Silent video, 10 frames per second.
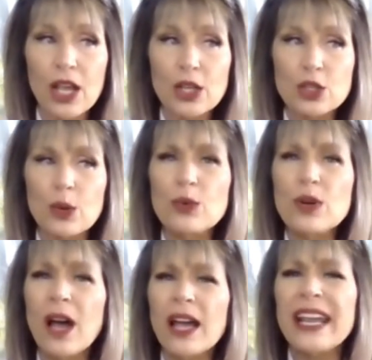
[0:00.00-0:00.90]
So
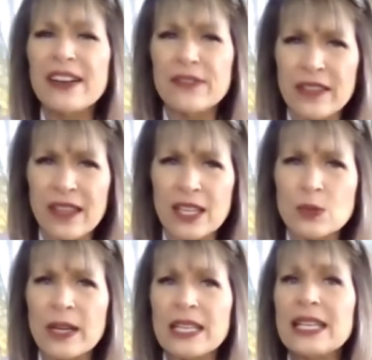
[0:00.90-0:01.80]
not everything is
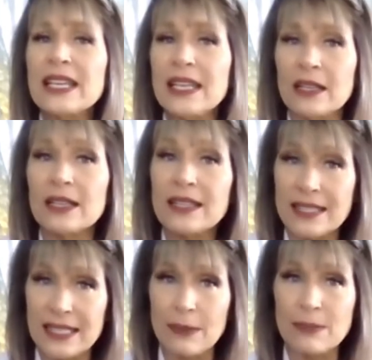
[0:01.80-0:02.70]
ready to heal at the
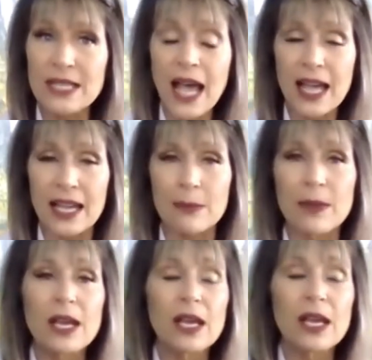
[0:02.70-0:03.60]
same time.
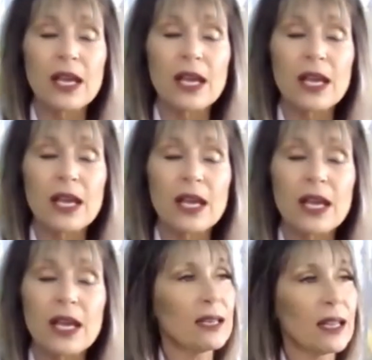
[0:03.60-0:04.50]

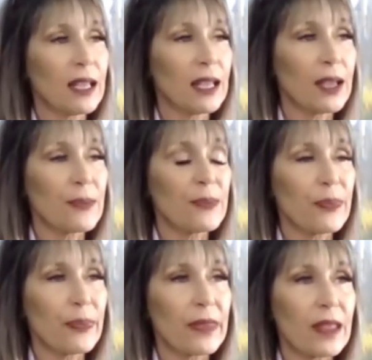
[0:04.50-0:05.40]
And,
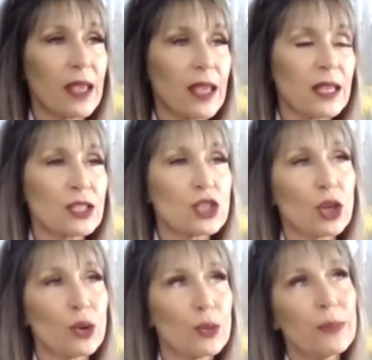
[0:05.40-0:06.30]
and
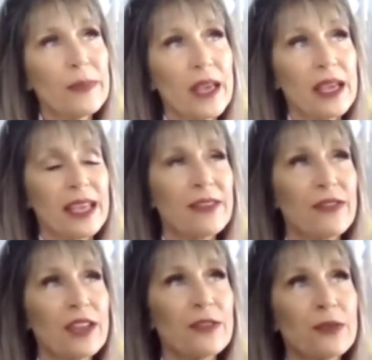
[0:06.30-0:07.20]
so if,
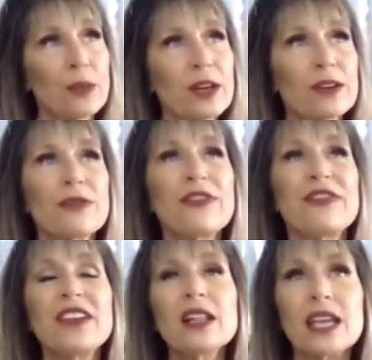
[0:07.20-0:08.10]
if we're
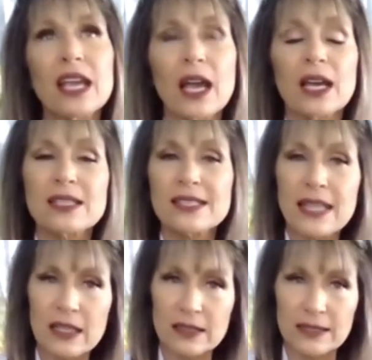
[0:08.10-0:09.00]
feeling
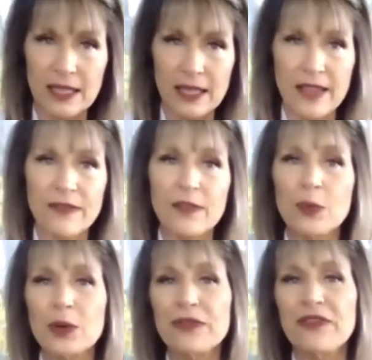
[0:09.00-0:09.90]
unsettled in life, if
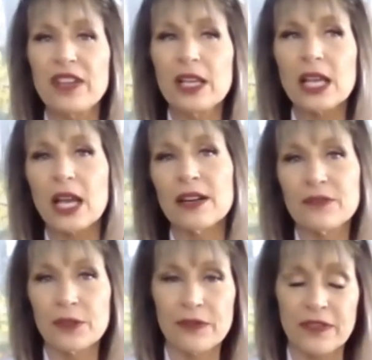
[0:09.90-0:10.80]
we're feeling
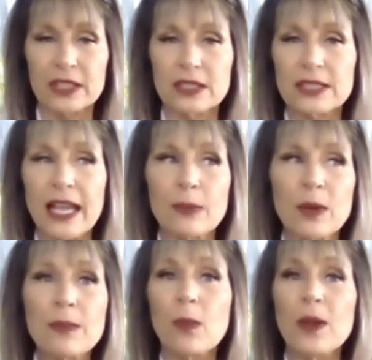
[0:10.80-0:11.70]
unfulfilled, and
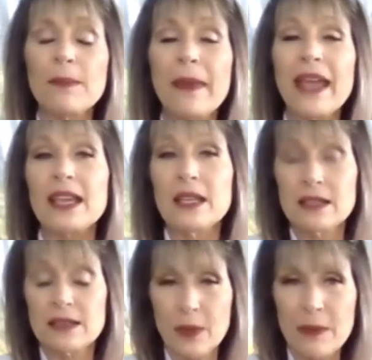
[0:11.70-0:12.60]
we, we may,
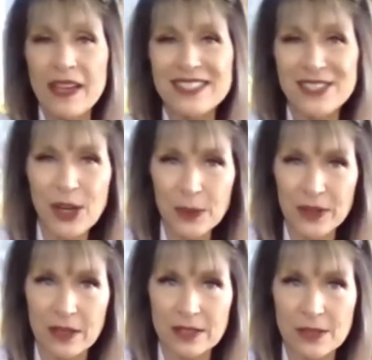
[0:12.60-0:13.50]
we may start
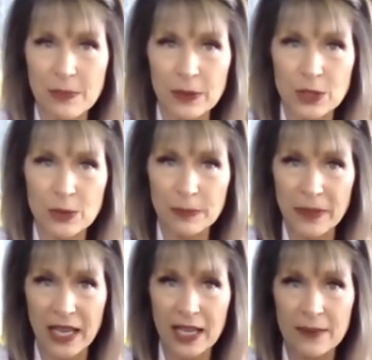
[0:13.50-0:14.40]
with our spiritual
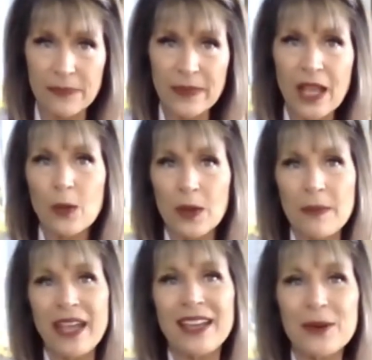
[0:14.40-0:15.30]
being, we
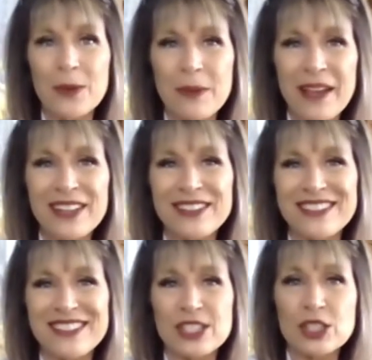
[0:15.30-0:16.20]
may, we may
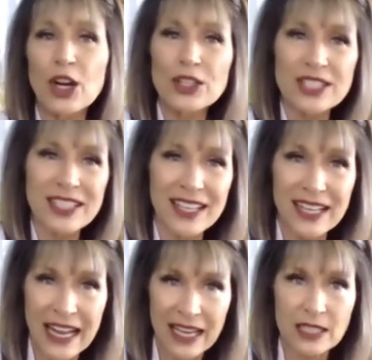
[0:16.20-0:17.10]
start to
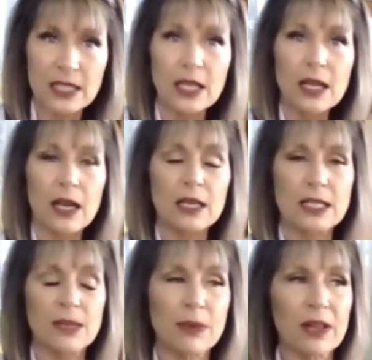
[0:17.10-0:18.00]
connect on
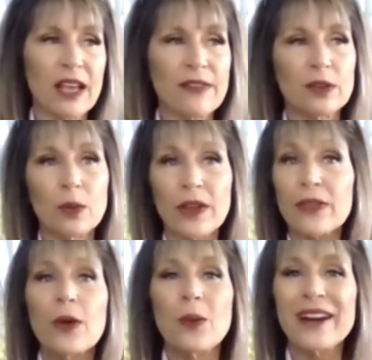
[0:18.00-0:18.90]
a deeper level with
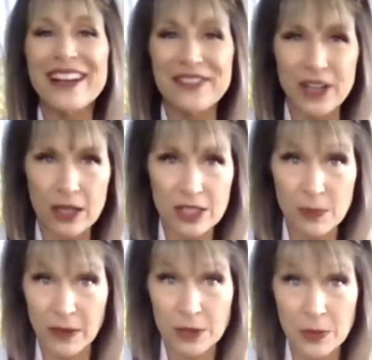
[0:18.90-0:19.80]
whatever
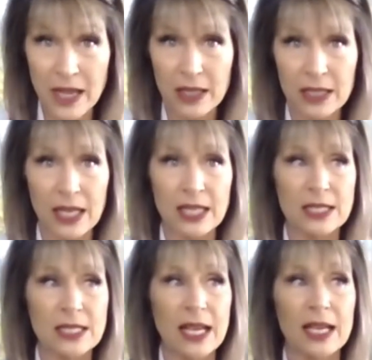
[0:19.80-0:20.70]
spirituality
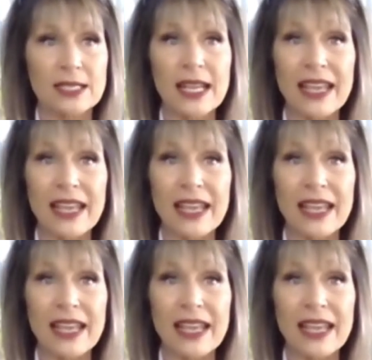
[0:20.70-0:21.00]
is to us.